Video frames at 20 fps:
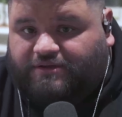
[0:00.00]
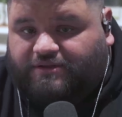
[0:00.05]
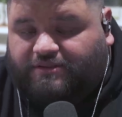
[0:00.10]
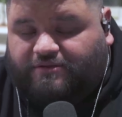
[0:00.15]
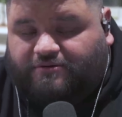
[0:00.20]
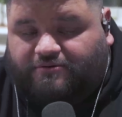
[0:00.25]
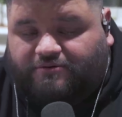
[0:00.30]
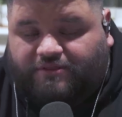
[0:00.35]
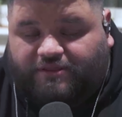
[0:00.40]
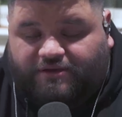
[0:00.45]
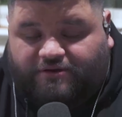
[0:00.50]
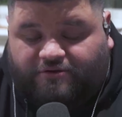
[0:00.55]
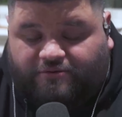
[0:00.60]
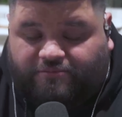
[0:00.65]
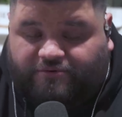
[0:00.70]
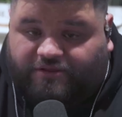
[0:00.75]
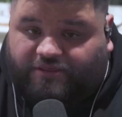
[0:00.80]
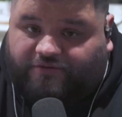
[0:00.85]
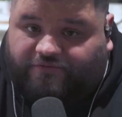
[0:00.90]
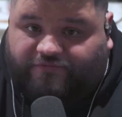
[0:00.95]
or they go
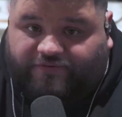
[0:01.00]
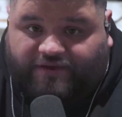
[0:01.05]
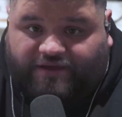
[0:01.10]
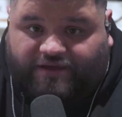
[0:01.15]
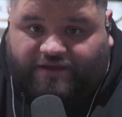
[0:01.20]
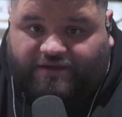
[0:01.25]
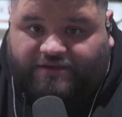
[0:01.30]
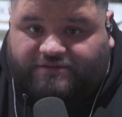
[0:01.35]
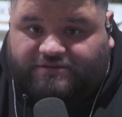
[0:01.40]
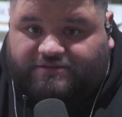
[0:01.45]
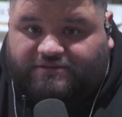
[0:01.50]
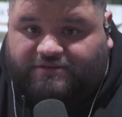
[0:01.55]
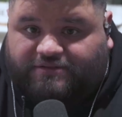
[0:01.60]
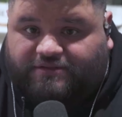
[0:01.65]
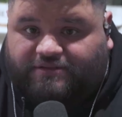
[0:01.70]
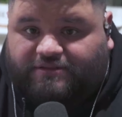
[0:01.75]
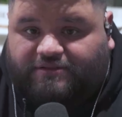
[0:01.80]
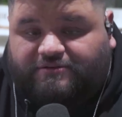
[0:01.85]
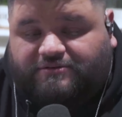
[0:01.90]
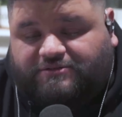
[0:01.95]
really fast and
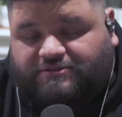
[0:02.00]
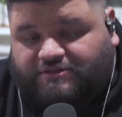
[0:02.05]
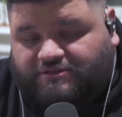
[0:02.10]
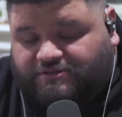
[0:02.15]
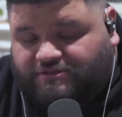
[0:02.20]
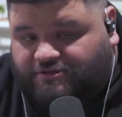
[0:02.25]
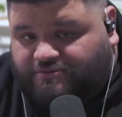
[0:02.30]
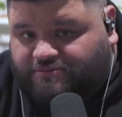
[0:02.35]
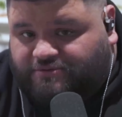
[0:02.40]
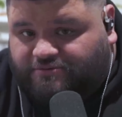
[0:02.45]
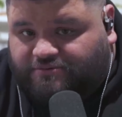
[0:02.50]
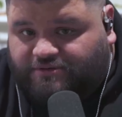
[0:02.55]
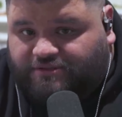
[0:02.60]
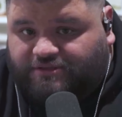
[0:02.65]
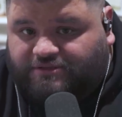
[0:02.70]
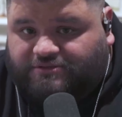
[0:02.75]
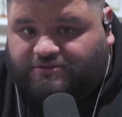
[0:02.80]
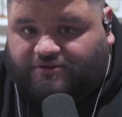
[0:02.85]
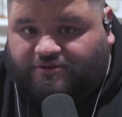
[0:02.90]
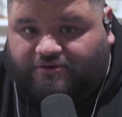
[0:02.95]
then they change it up to really
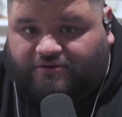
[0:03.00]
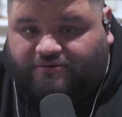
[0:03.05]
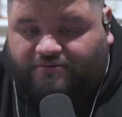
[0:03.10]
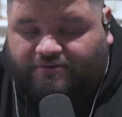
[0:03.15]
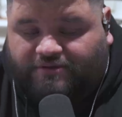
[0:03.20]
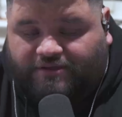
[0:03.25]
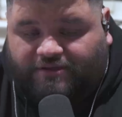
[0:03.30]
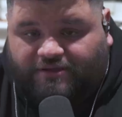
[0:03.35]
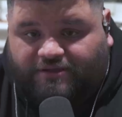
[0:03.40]
slow,